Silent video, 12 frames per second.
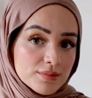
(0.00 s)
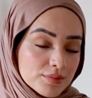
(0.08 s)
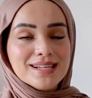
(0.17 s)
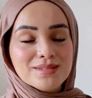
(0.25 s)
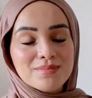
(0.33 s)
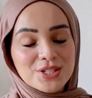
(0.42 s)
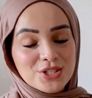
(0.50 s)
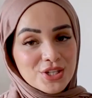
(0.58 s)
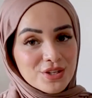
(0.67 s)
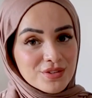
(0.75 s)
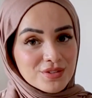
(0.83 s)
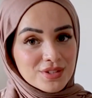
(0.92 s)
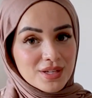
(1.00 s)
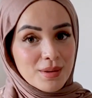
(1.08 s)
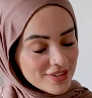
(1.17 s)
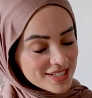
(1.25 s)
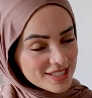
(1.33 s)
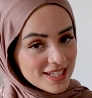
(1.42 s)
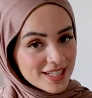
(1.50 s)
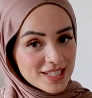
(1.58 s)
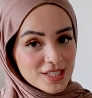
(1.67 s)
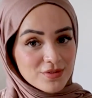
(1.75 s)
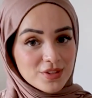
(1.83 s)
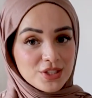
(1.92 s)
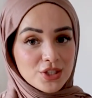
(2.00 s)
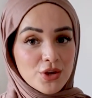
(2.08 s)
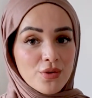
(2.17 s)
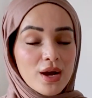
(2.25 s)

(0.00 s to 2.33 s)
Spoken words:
As mentioned previously in this video,